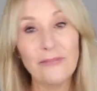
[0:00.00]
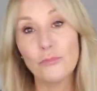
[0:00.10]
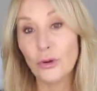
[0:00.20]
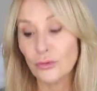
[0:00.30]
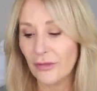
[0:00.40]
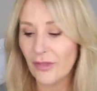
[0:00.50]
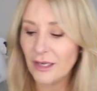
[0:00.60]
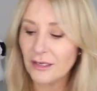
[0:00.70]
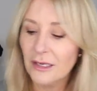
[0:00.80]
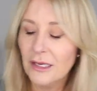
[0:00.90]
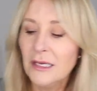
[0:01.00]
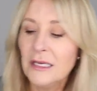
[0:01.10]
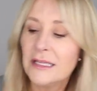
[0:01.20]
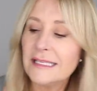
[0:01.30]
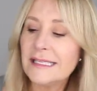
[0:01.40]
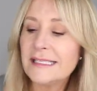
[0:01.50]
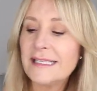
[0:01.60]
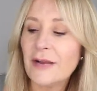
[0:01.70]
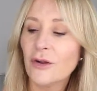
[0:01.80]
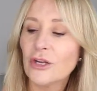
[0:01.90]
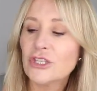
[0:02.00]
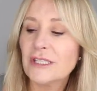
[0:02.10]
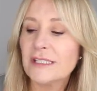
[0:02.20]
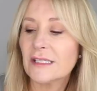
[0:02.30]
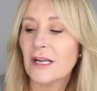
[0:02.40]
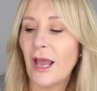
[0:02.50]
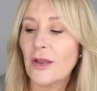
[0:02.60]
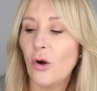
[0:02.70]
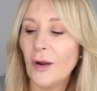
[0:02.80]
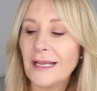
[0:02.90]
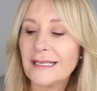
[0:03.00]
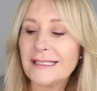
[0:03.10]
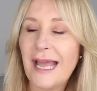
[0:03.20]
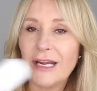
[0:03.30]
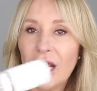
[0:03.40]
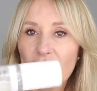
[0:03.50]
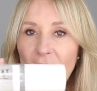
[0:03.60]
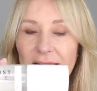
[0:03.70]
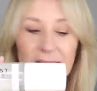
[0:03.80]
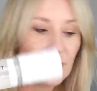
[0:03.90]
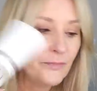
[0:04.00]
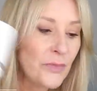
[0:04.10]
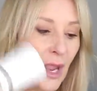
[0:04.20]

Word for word: Haven't we all done that? This is Tanologist Glycolic Tan Eraser.